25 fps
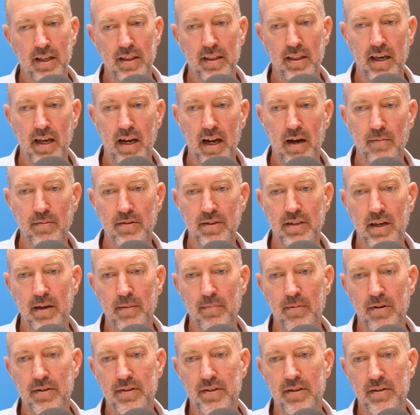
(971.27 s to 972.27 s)
that I was
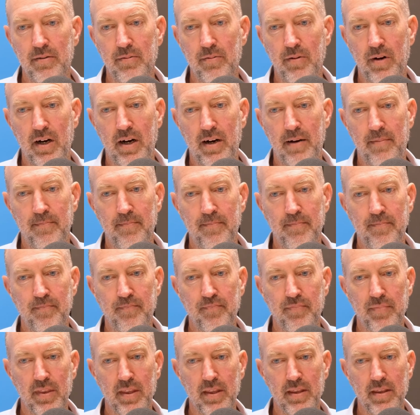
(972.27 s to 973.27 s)
able to
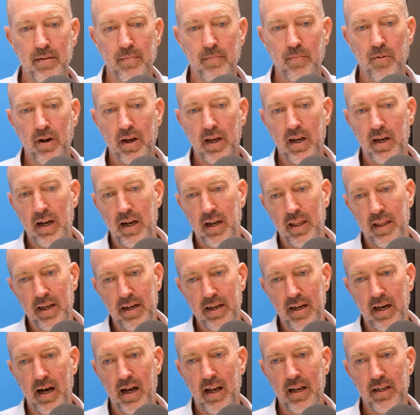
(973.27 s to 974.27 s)
bring a lot of that
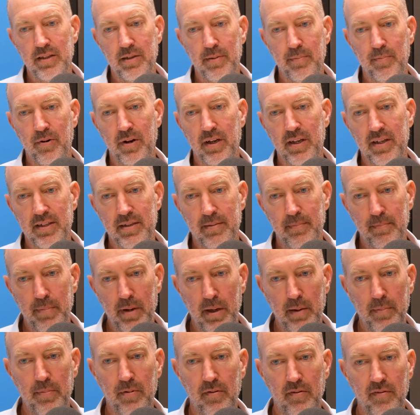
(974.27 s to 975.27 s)
knowledge and bring some
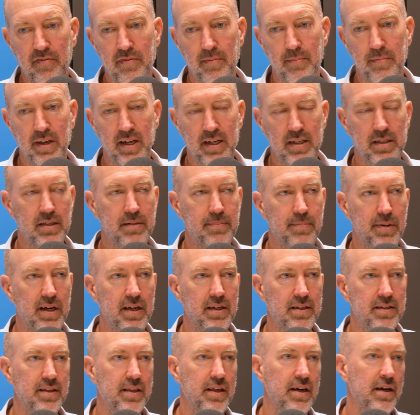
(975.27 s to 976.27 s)
people from that
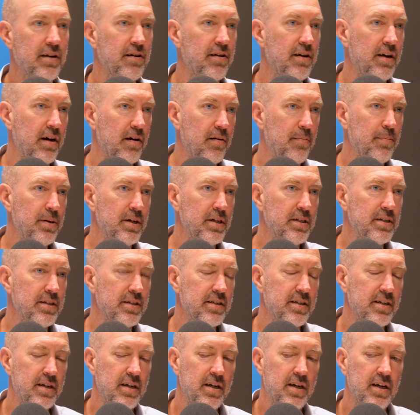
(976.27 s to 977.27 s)
space that could help
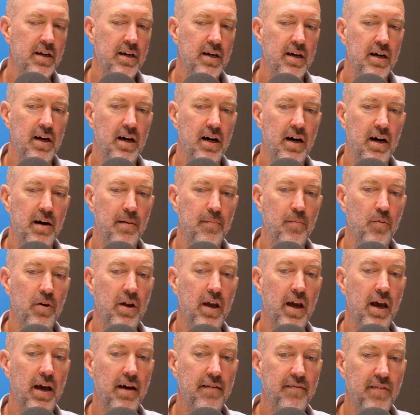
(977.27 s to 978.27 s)
us.
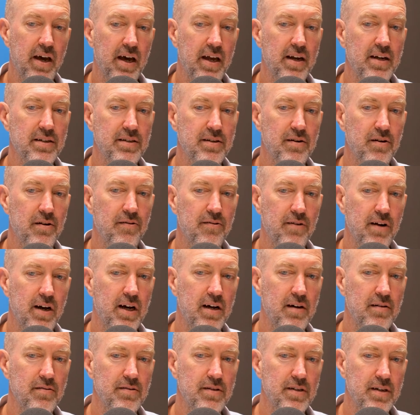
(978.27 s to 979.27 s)
We have had a
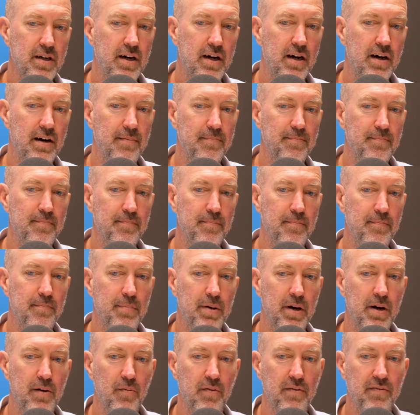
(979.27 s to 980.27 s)
turnaround,
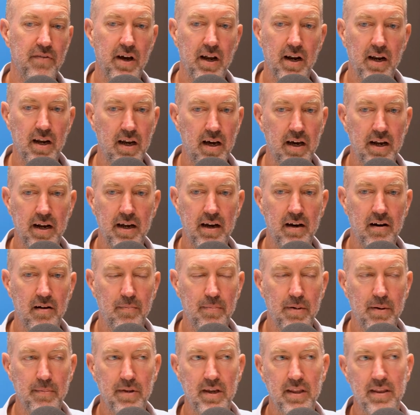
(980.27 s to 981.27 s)
but we've had a lot of
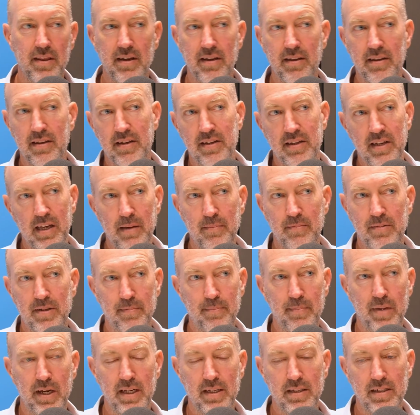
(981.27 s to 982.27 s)
help. I mean, the team's
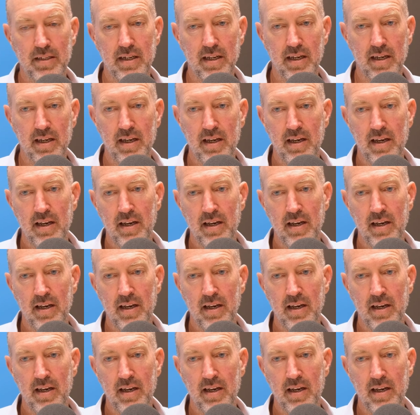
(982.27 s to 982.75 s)
amazing.